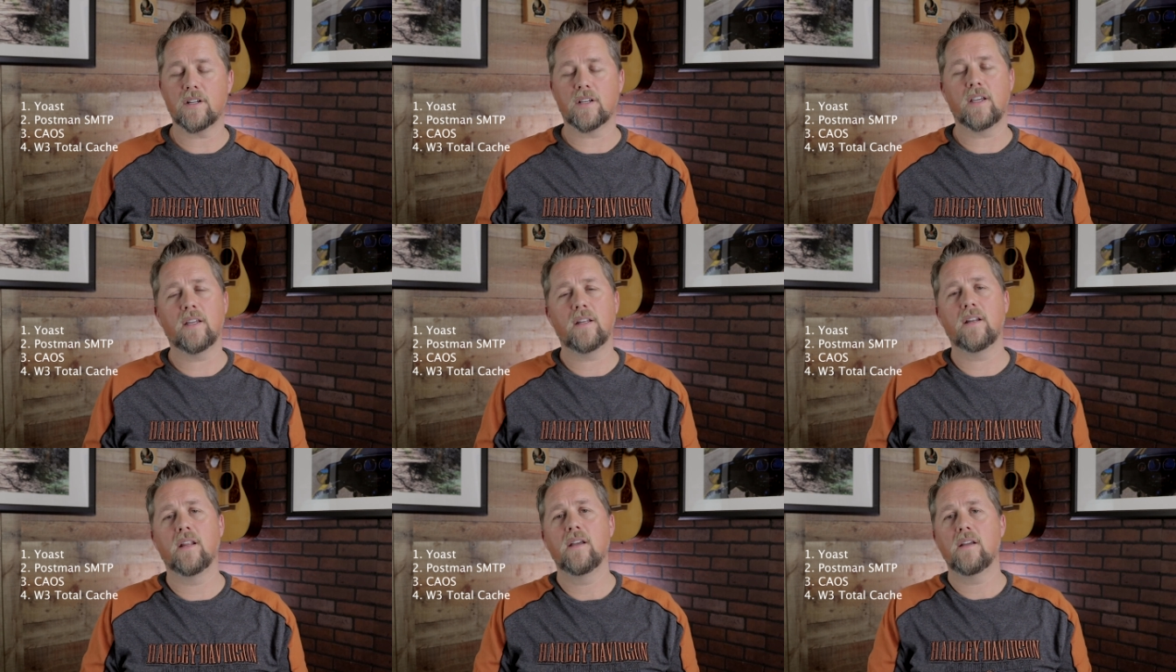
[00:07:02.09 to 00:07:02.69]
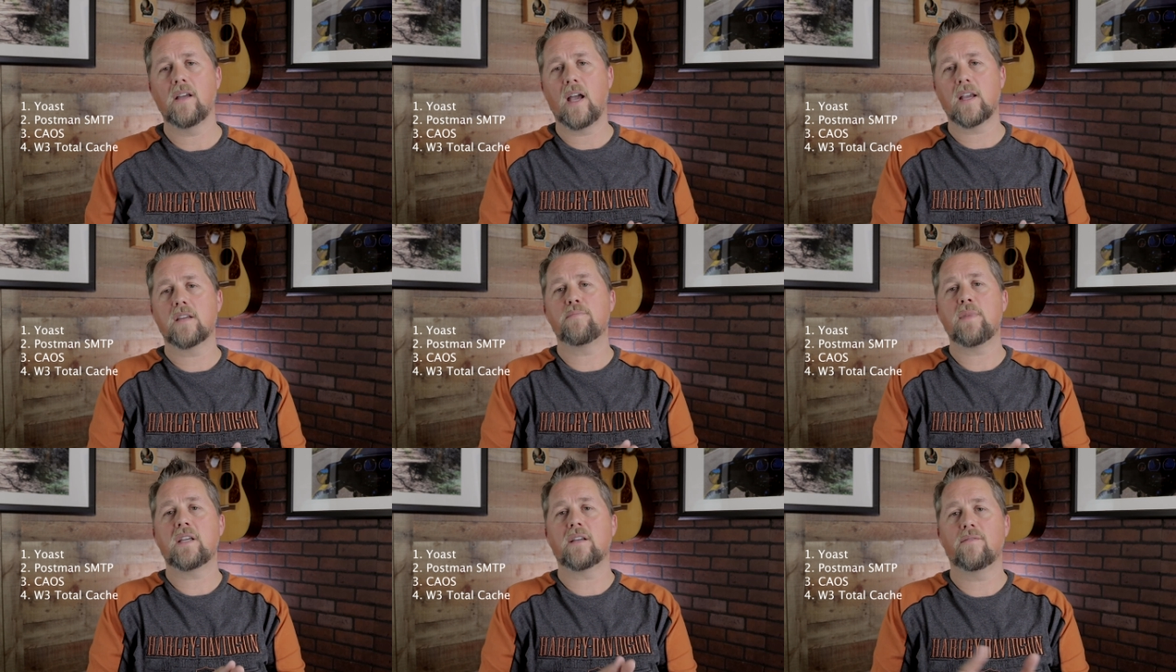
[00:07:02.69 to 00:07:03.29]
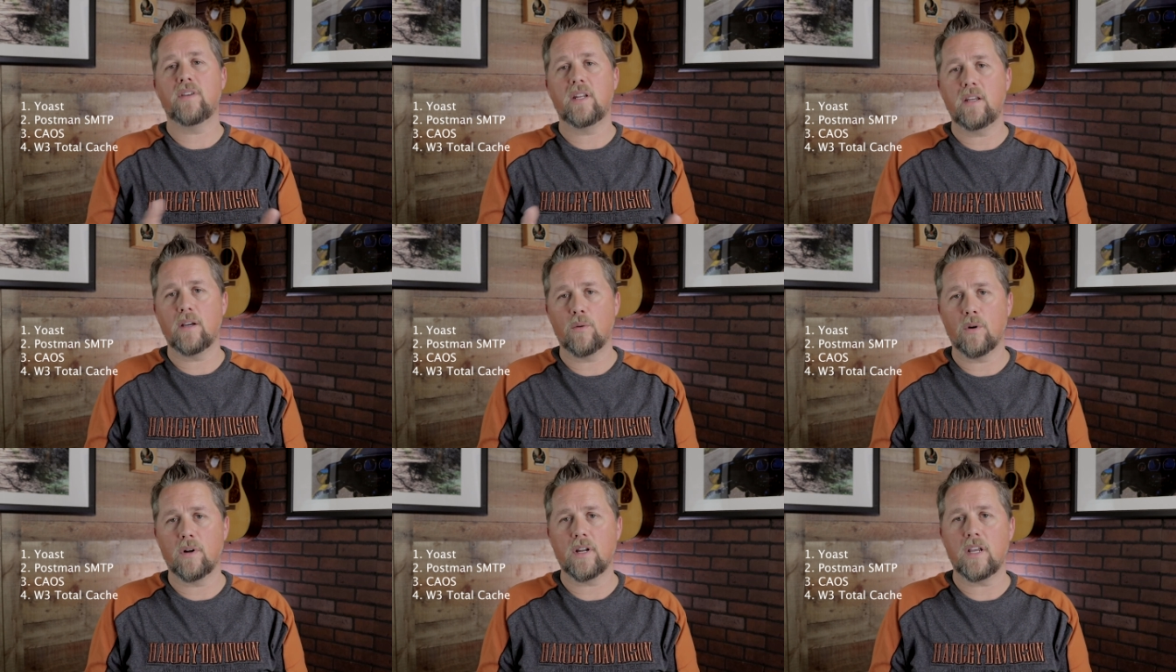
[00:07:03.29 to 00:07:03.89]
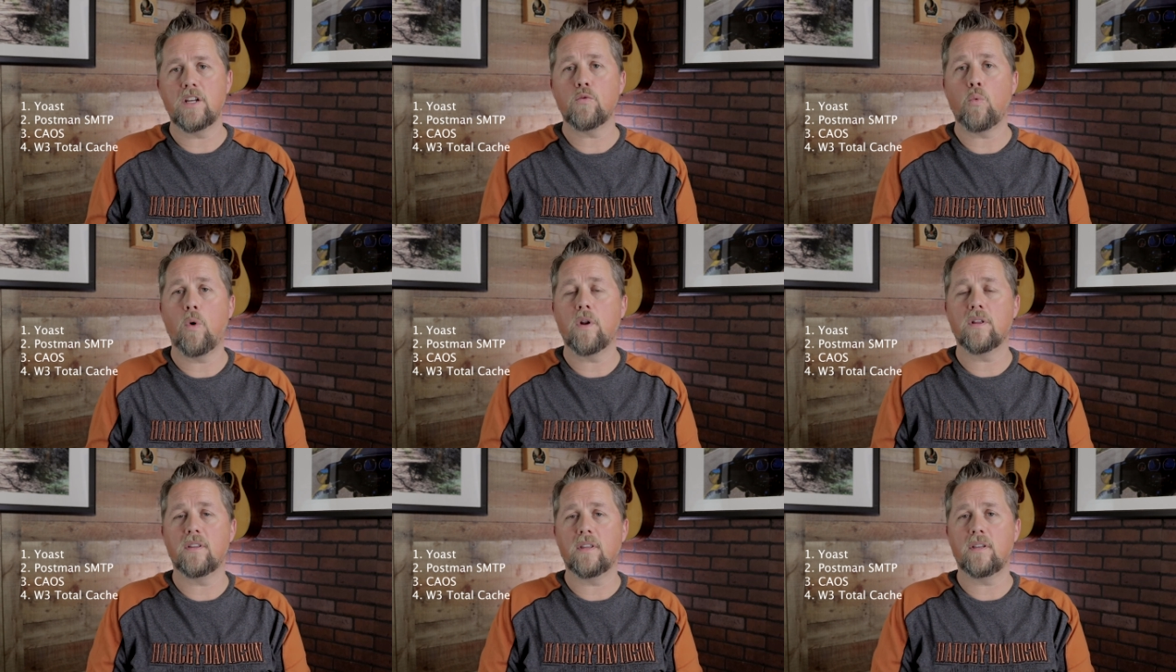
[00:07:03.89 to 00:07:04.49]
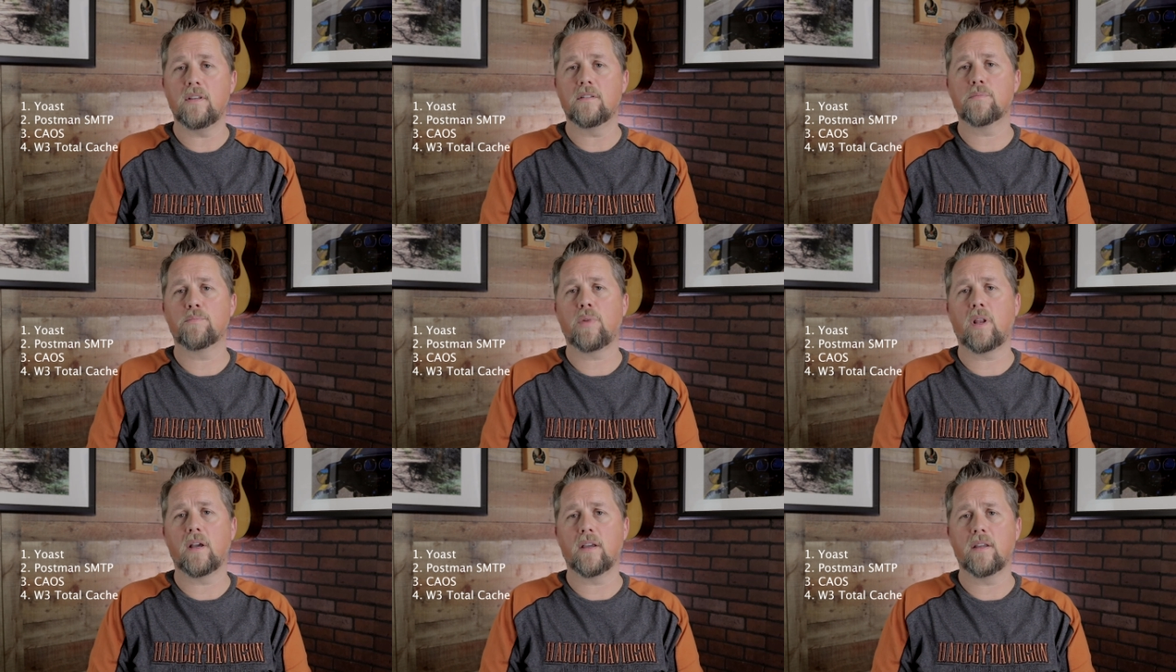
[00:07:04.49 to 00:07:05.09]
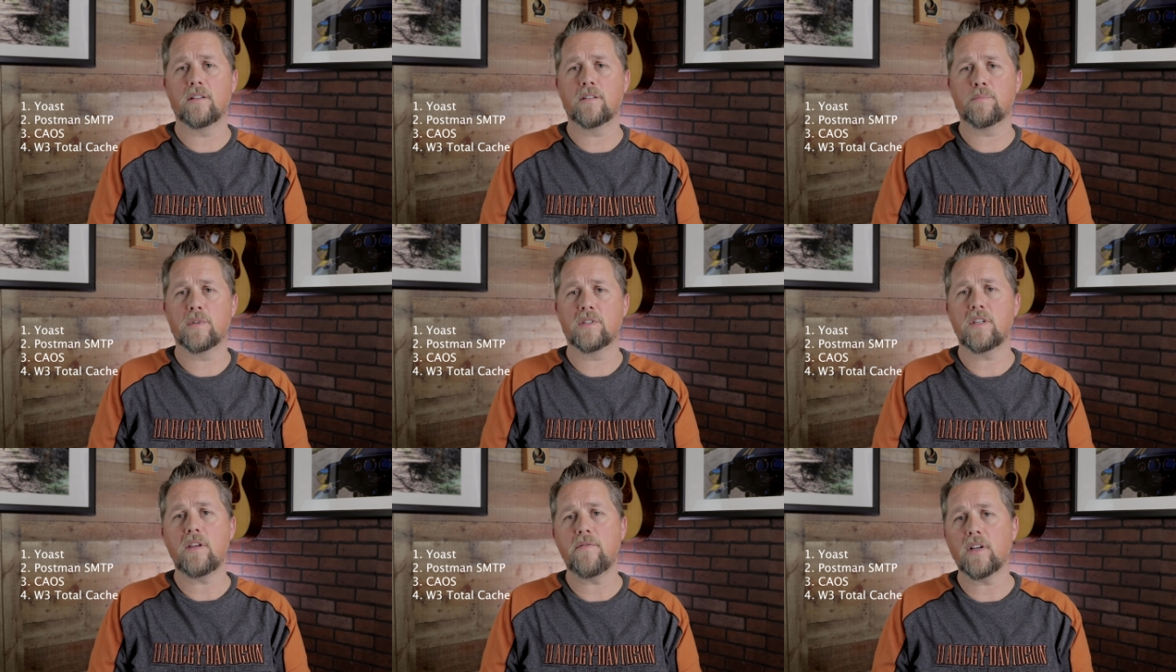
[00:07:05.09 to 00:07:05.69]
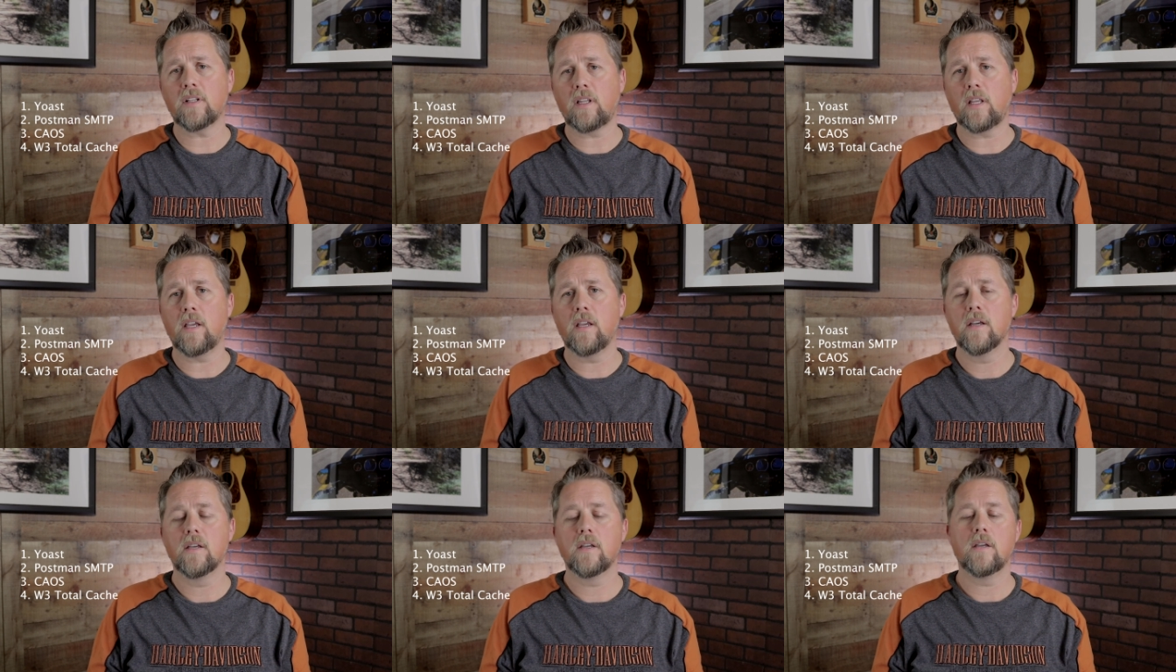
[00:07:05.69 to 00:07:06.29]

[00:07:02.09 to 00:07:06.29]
Again, I can make a video on each one of these plugins specifically,